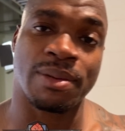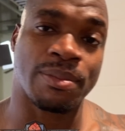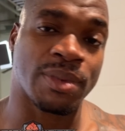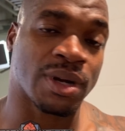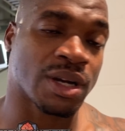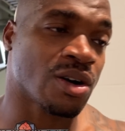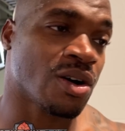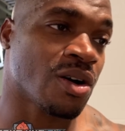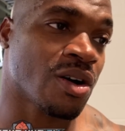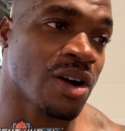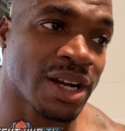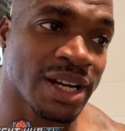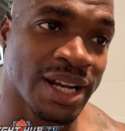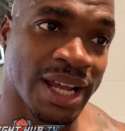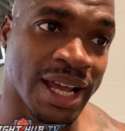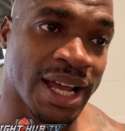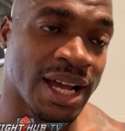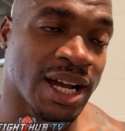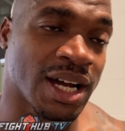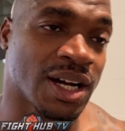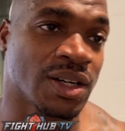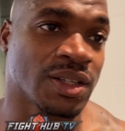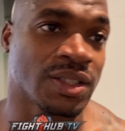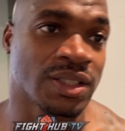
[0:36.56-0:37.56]
guard
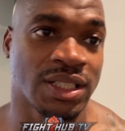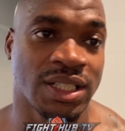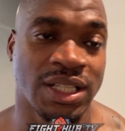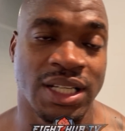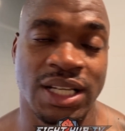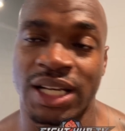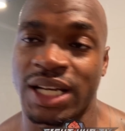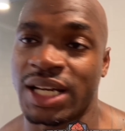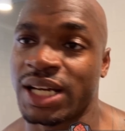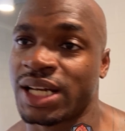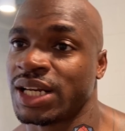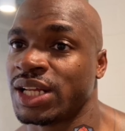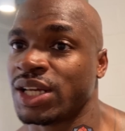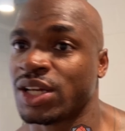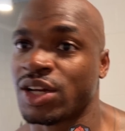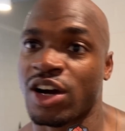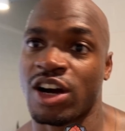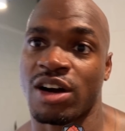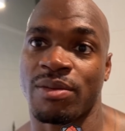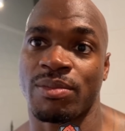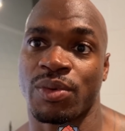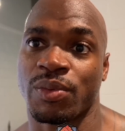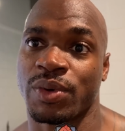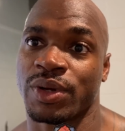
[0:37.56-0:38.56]
down, and he
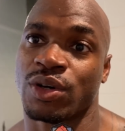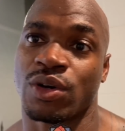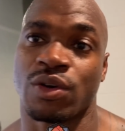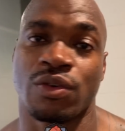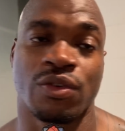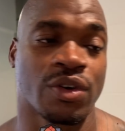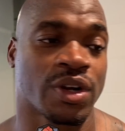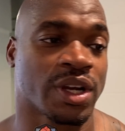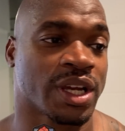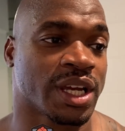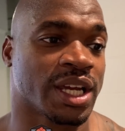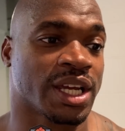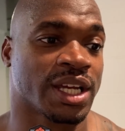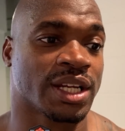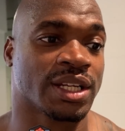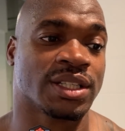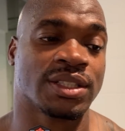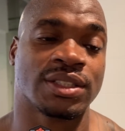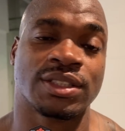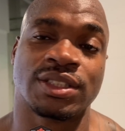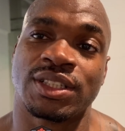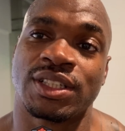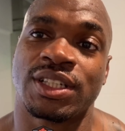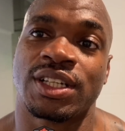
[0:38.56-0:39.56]
caught me with the overhand.
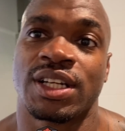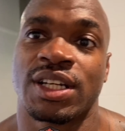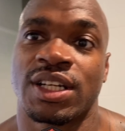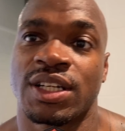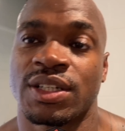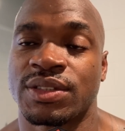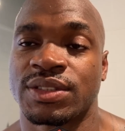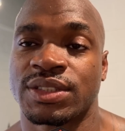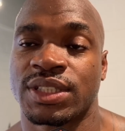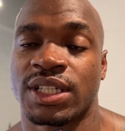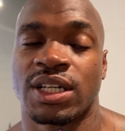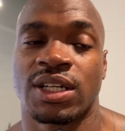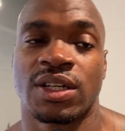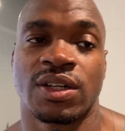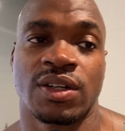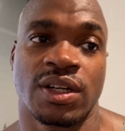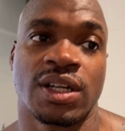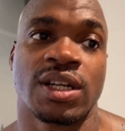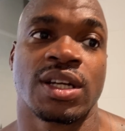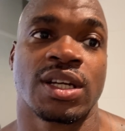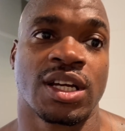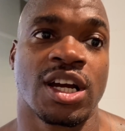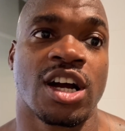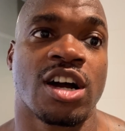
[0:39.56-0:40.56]
You know, so
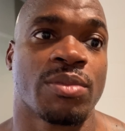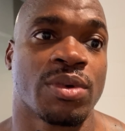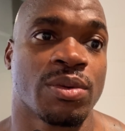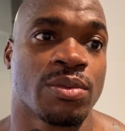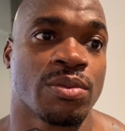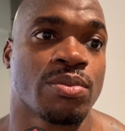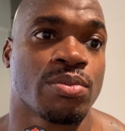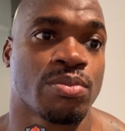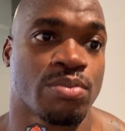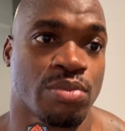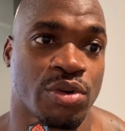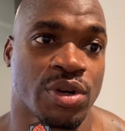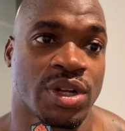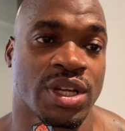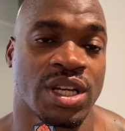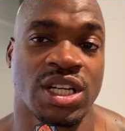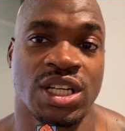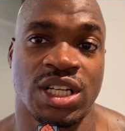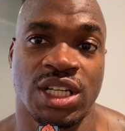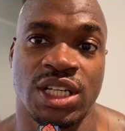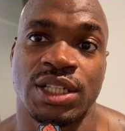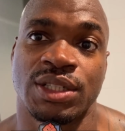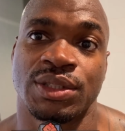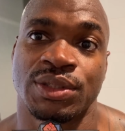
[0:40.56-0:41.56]
he caught me pretty
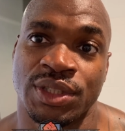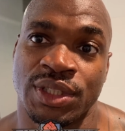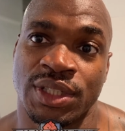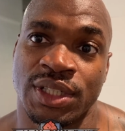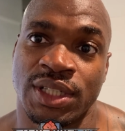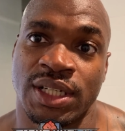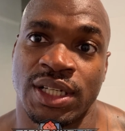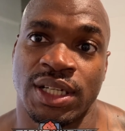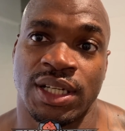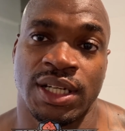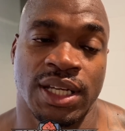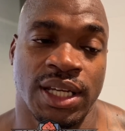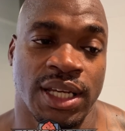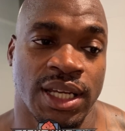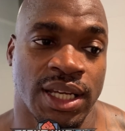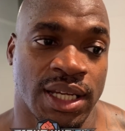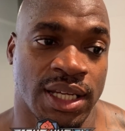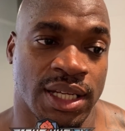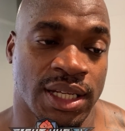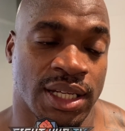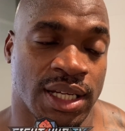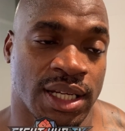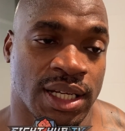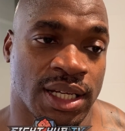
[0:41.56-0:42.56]
good,
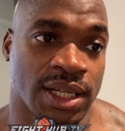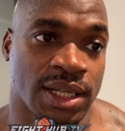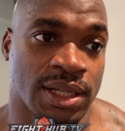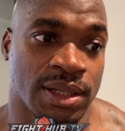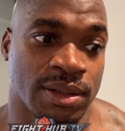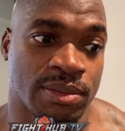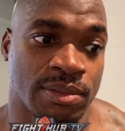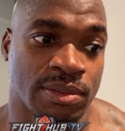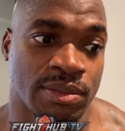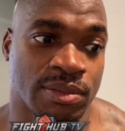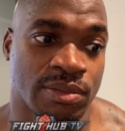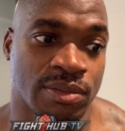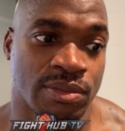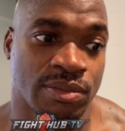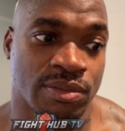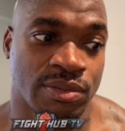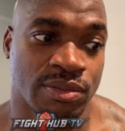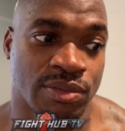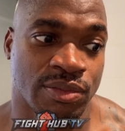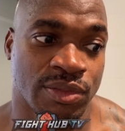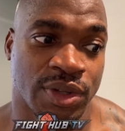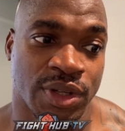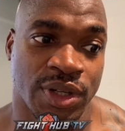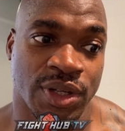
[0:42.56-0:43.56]
and
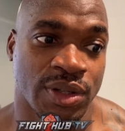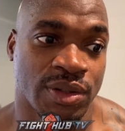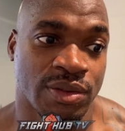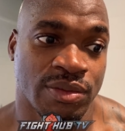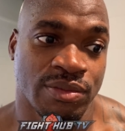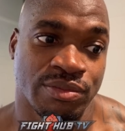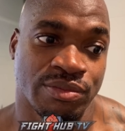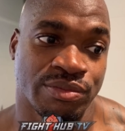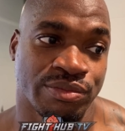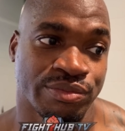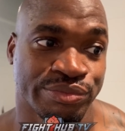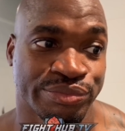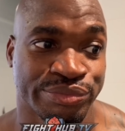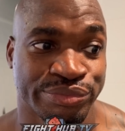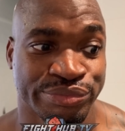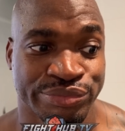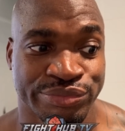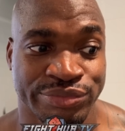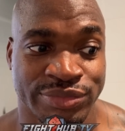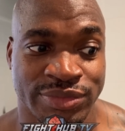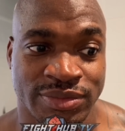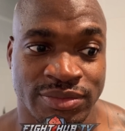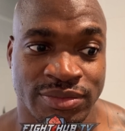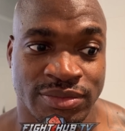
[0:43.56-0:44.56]
you know,
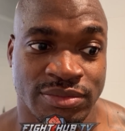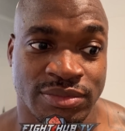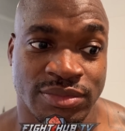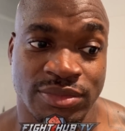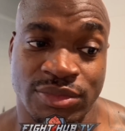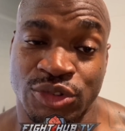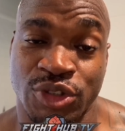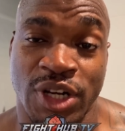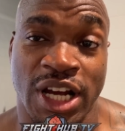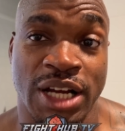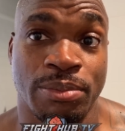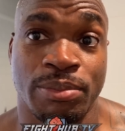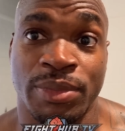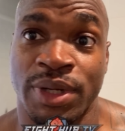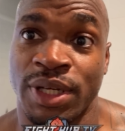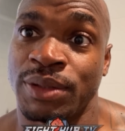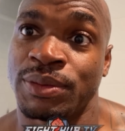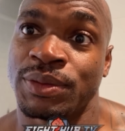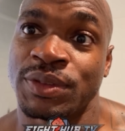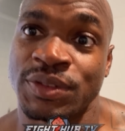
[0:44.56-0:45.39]
dropped me.